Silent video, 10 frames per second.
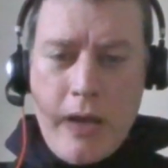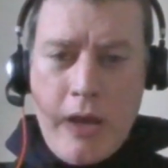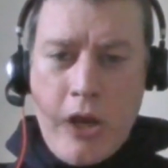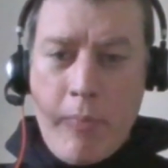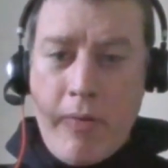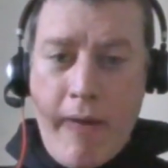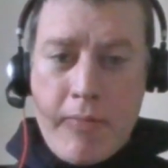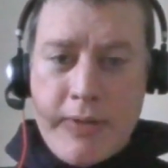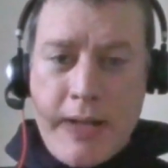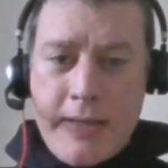couple of
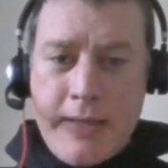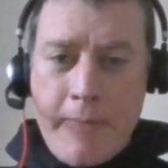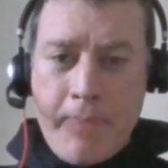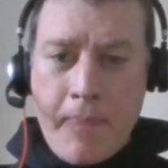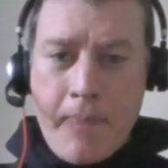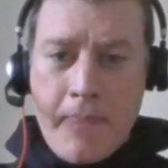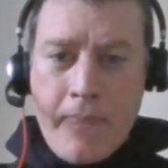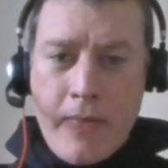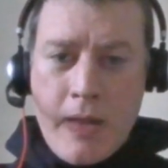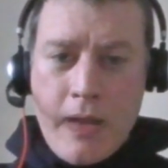hours later,
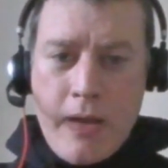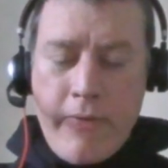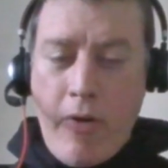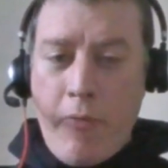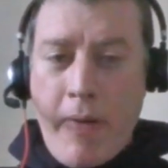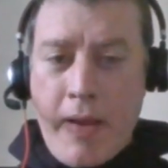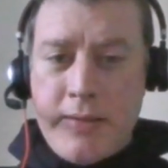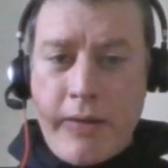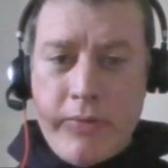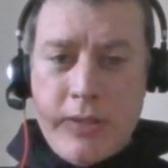
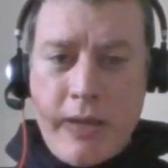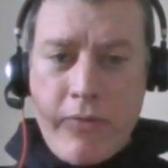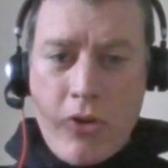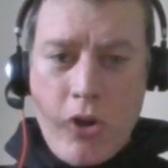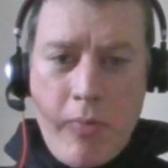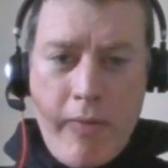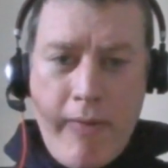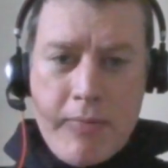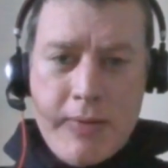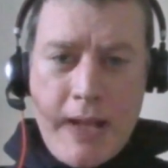£5.77. A couple of
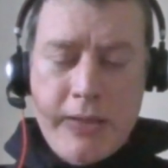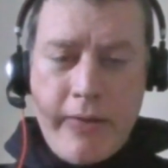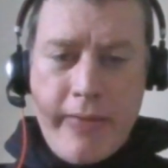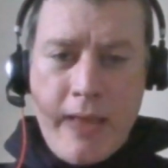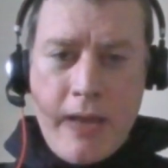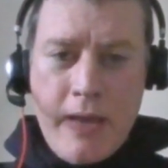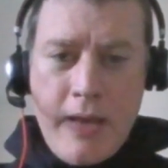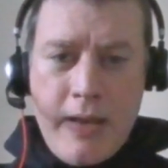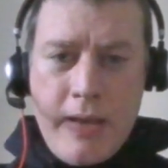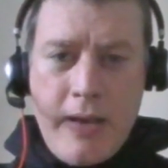hours later than that.
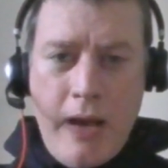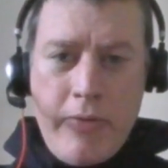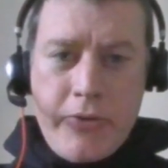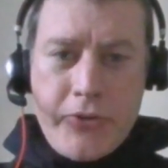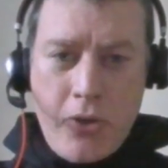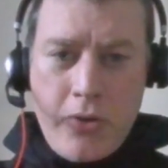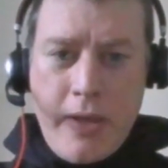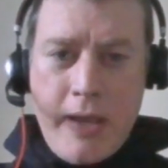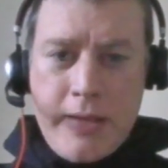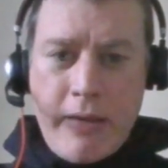On
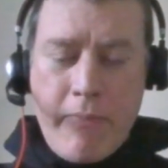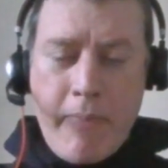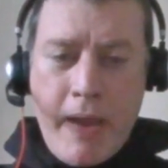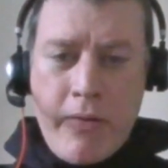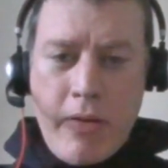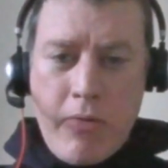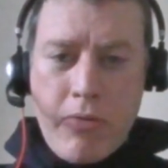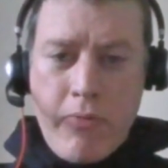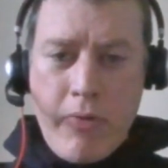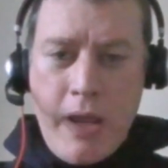Sunday,
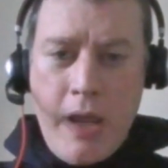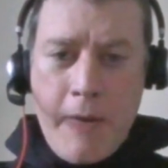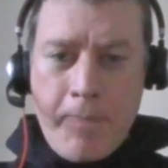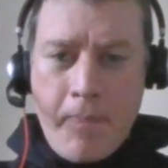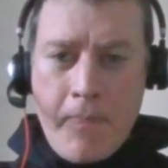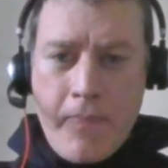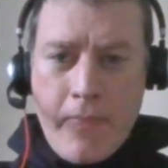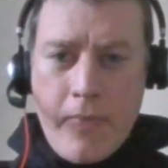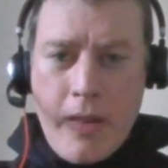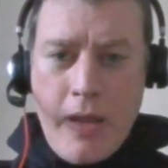£7.03,
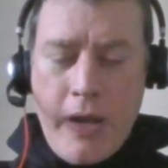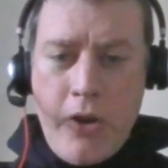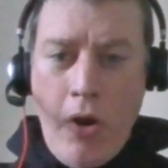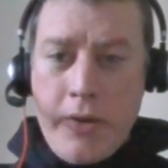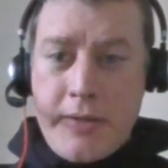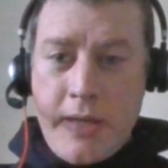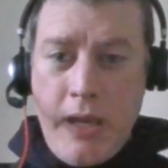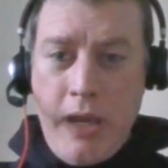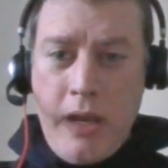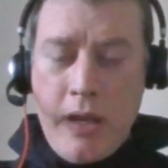
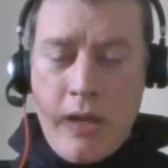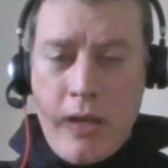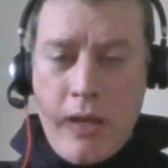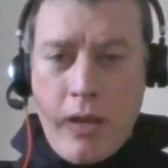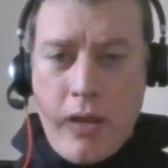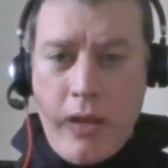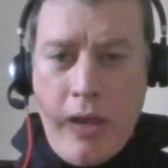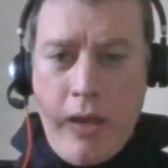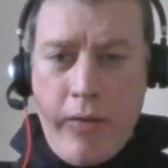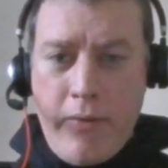
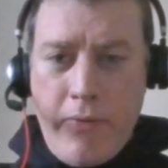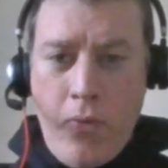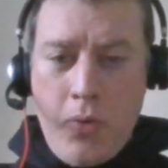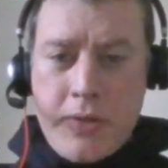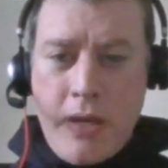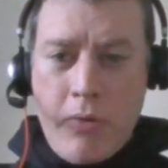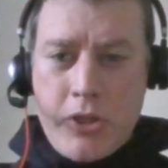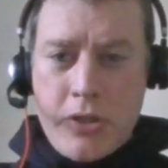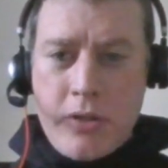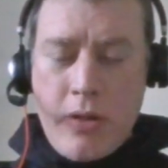19.40,
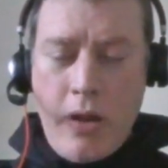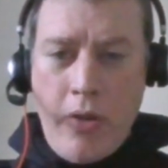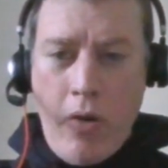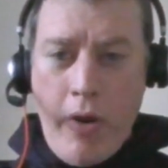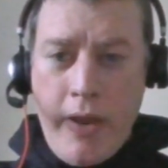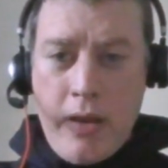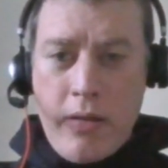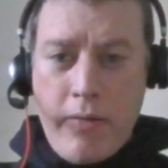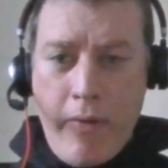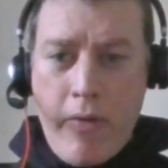which is on the high
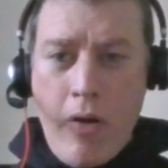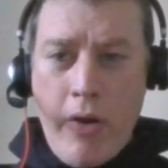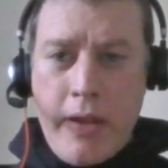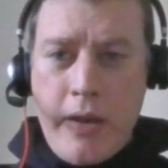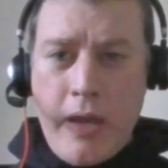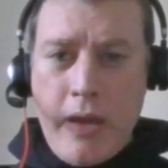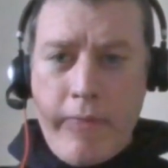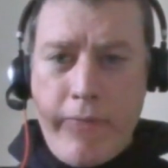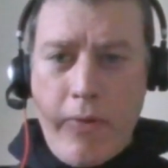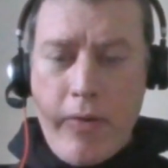end, the very high end here.
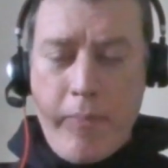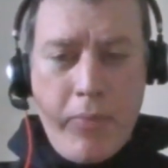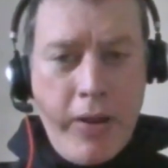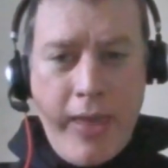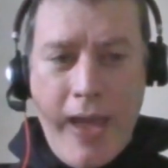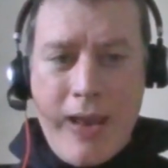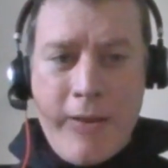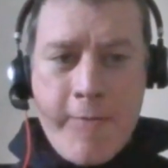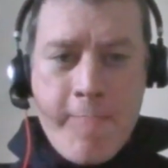But again,